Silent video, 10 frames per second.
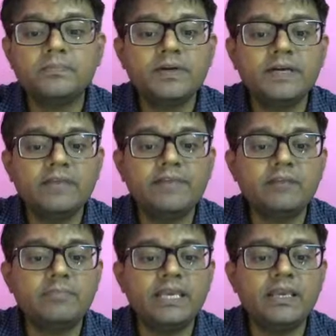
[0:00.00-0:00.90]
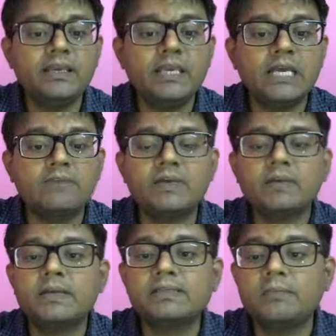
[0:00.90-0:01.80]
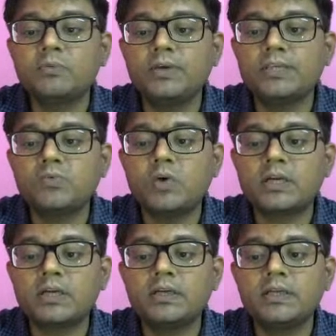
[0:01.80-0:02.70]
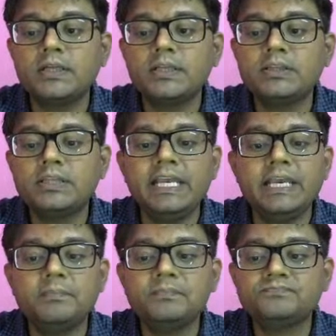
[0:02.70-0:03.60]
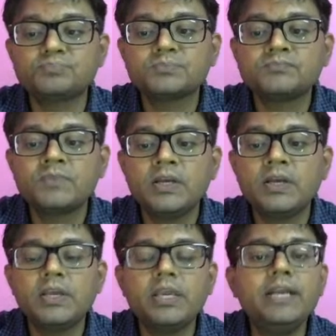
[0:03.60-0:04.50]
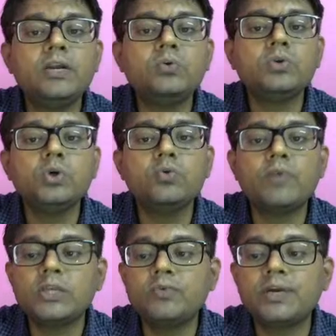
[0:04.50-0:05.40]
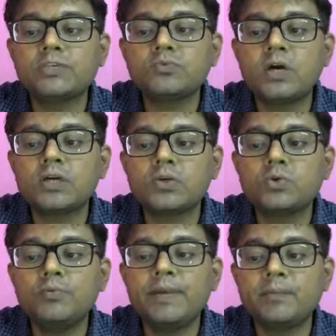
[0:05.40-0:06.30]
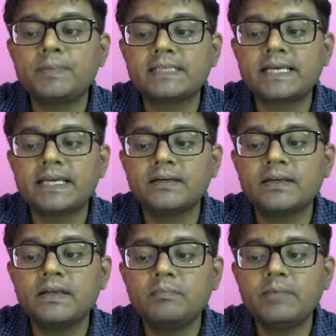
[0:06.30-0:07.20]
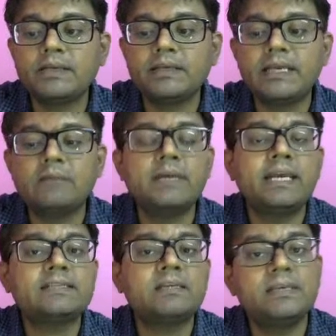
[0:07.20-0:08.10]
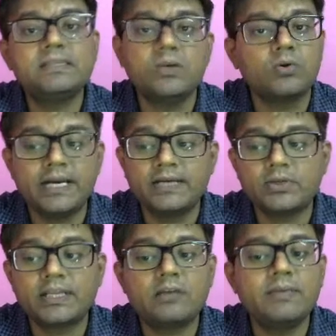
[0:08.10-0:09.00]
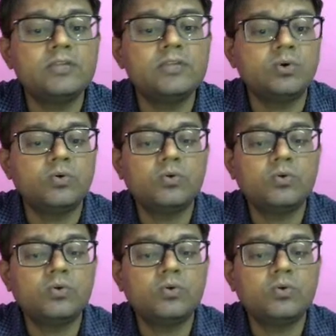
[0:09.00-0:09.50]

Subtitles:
Divided by M1 plus M2 is what? 3M. Into U1. U1 is what? 2 meter per second. But M minus M is 0, right? So that will be 0.